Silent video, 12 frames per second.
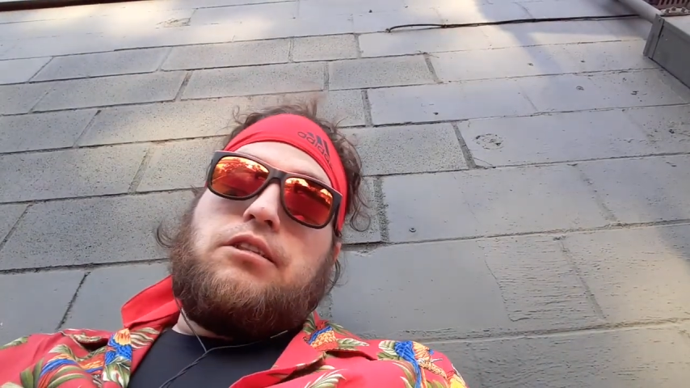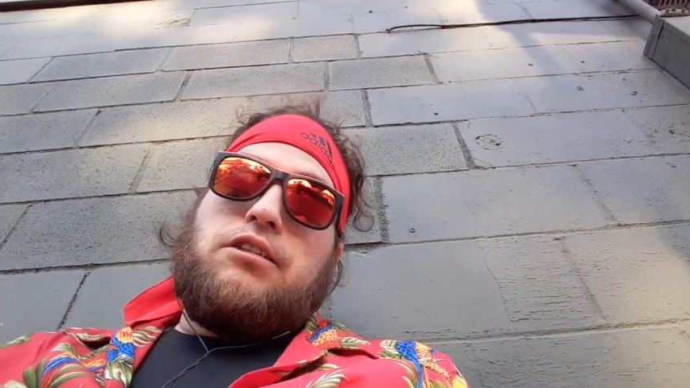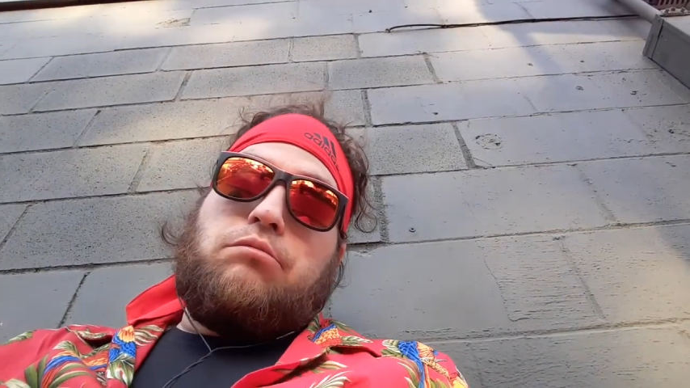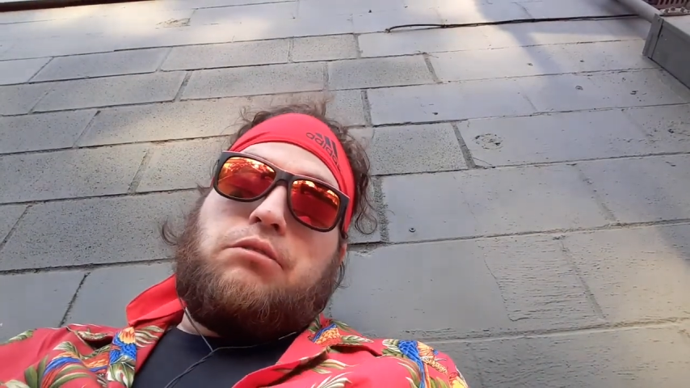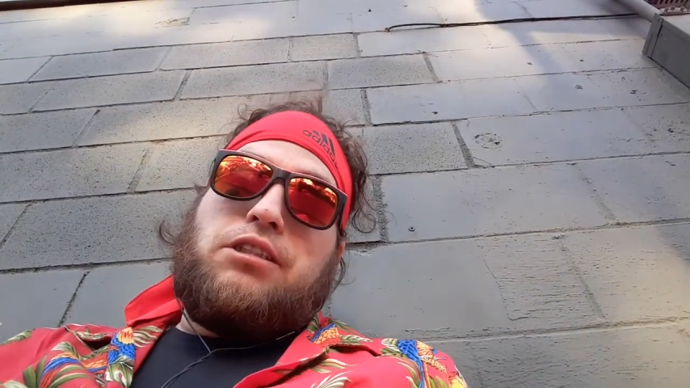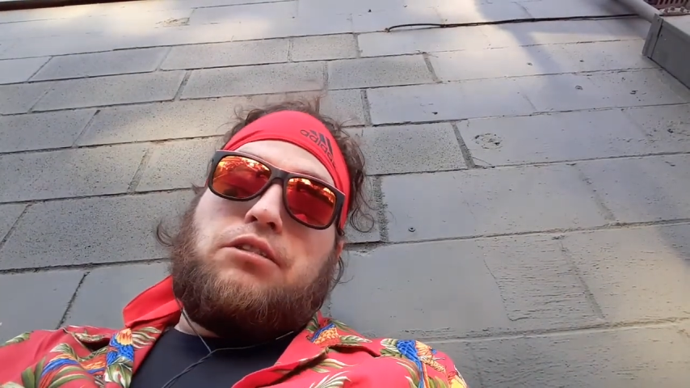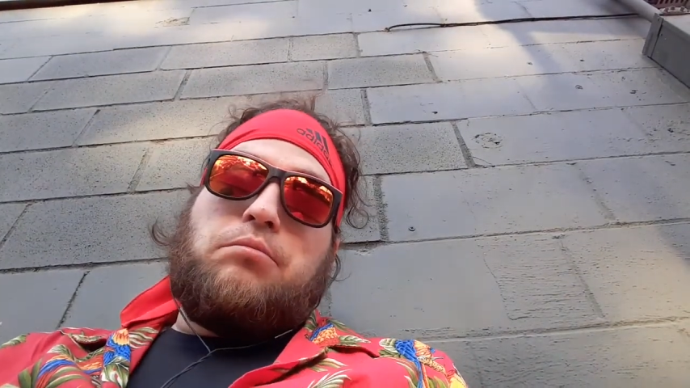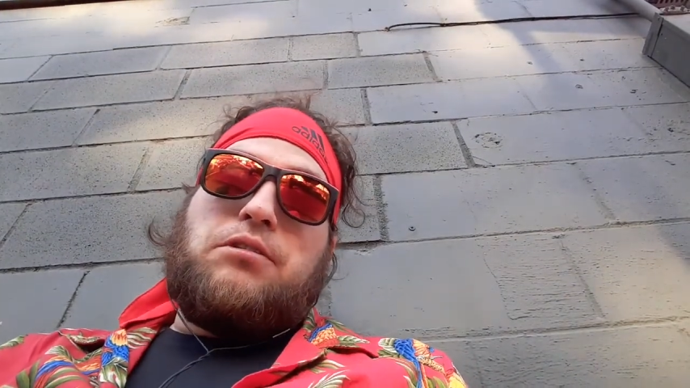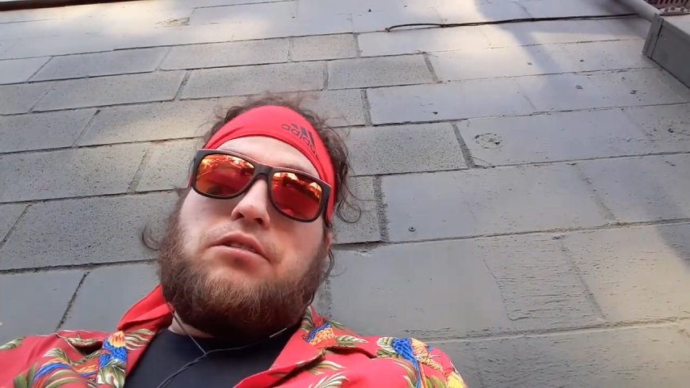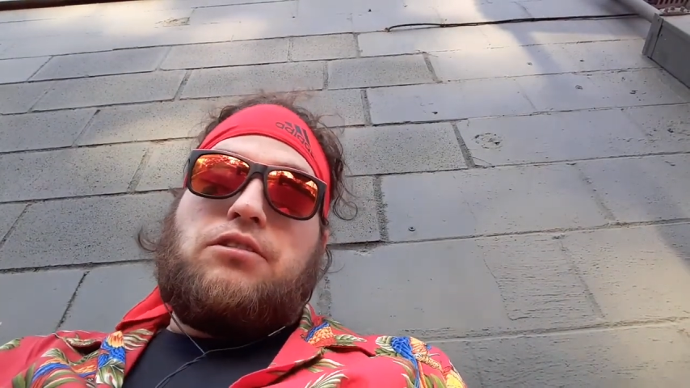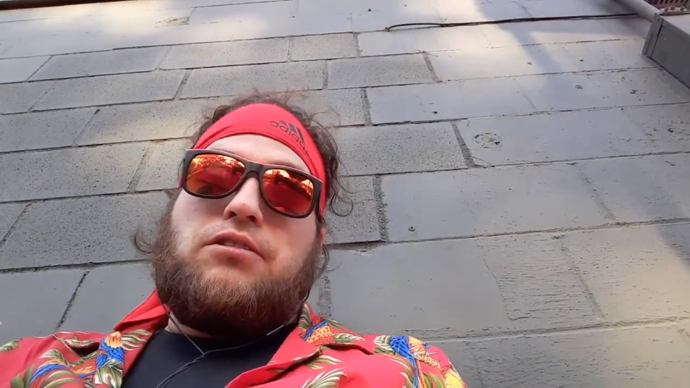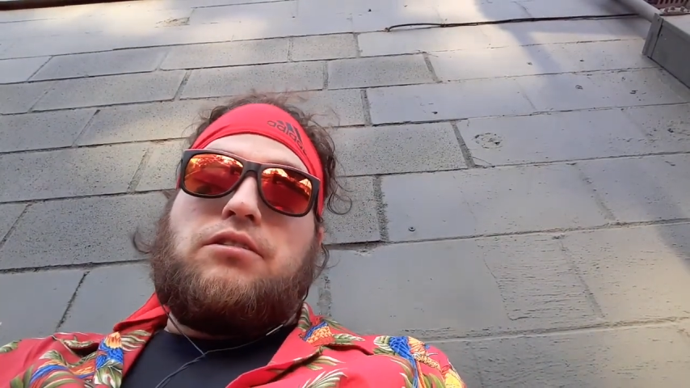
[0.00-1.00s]
It's possible
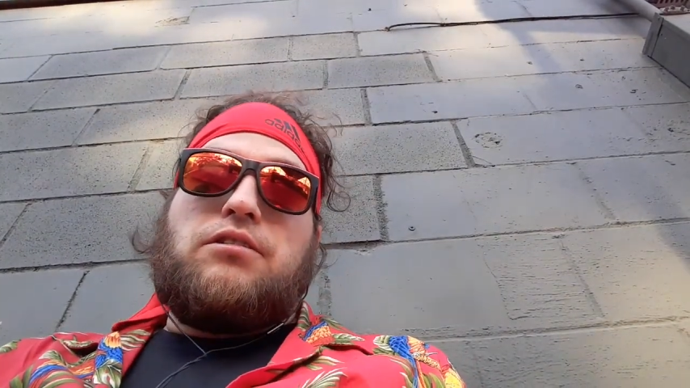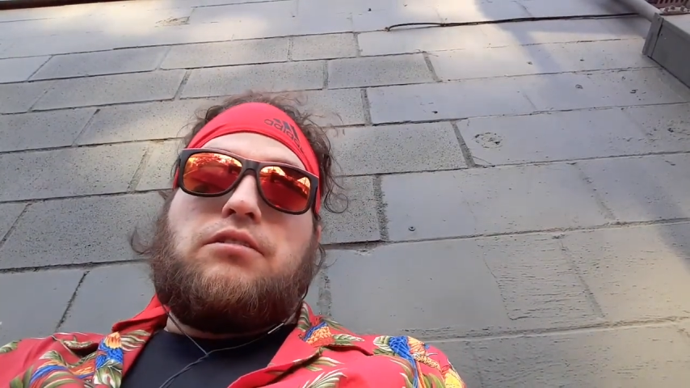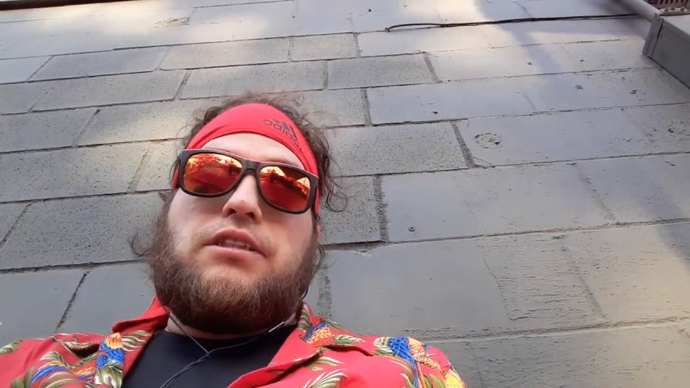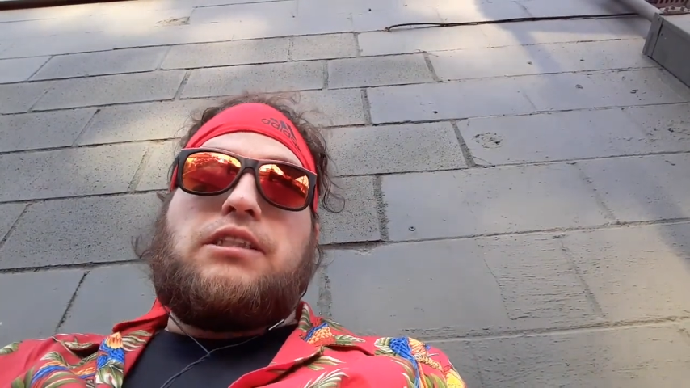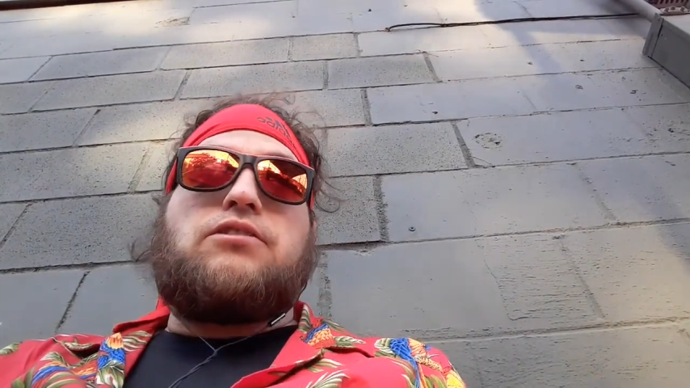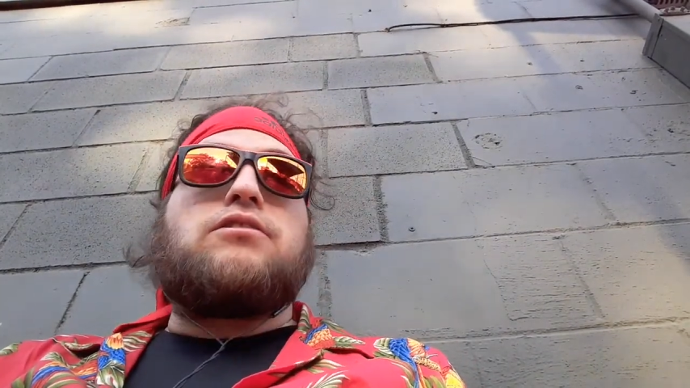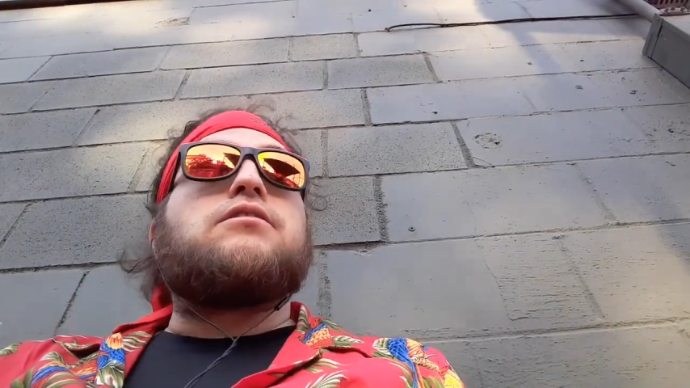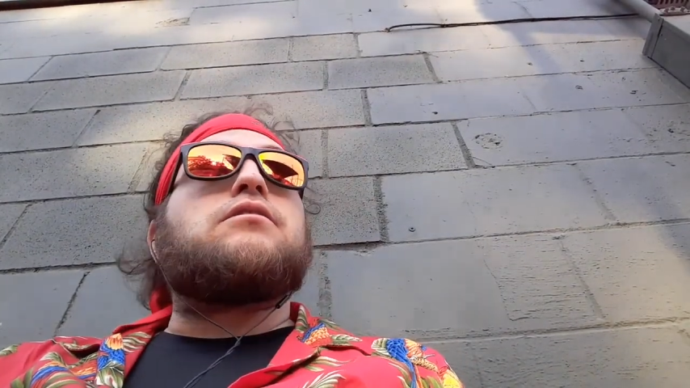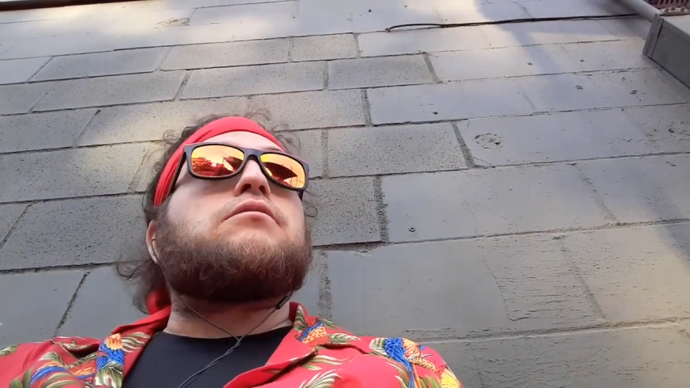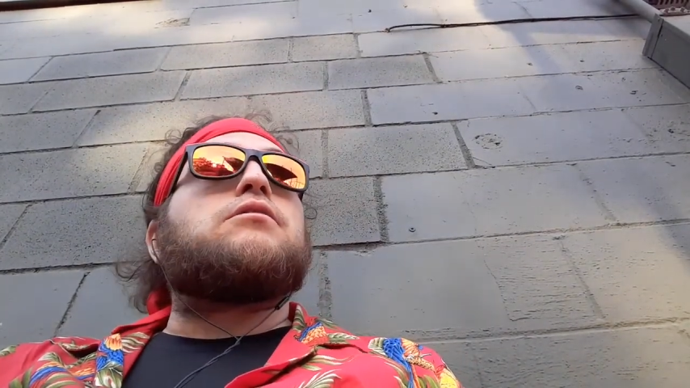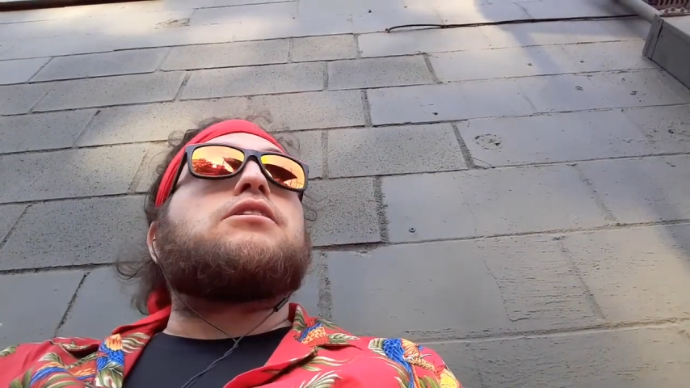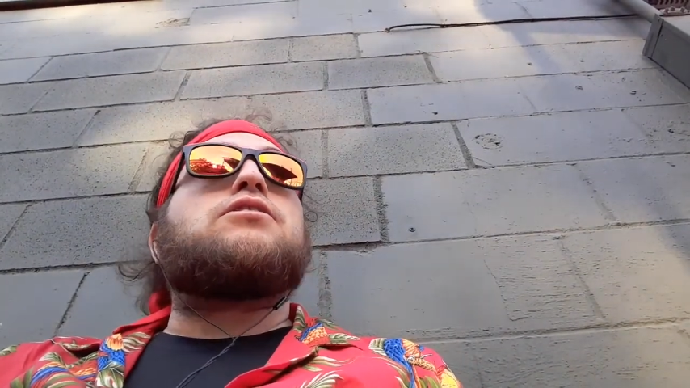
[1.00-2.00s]
there's another answer to
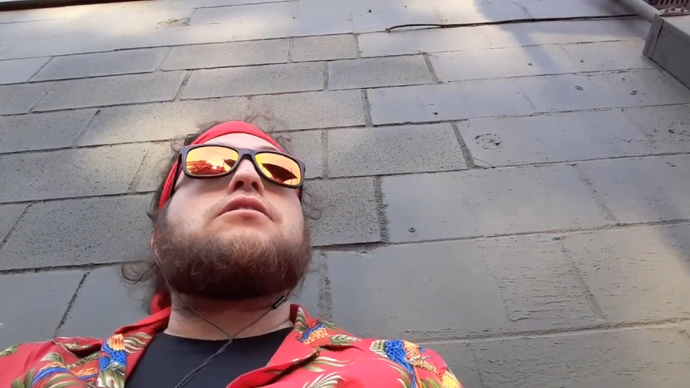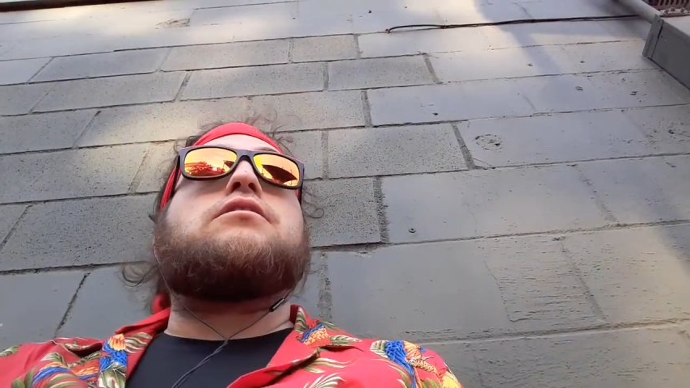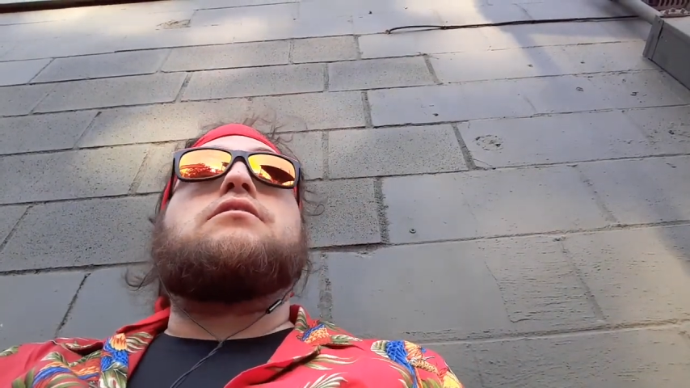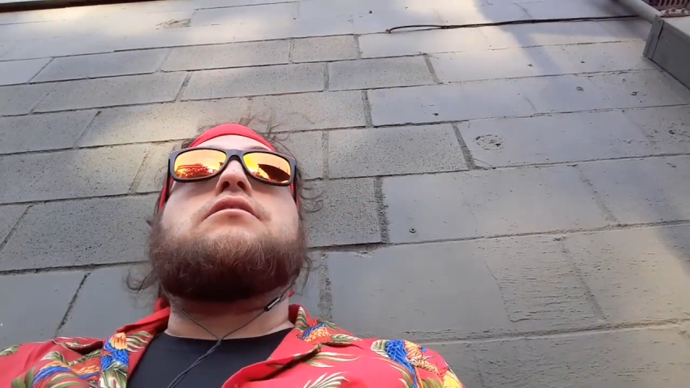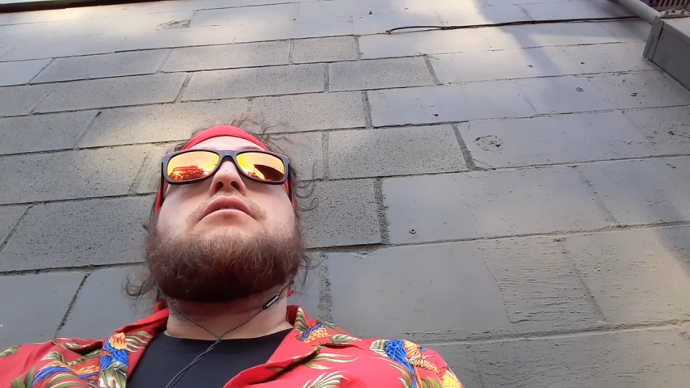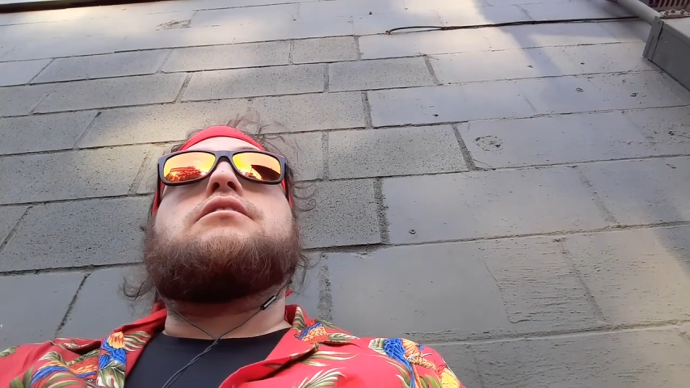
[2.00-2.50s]
the question.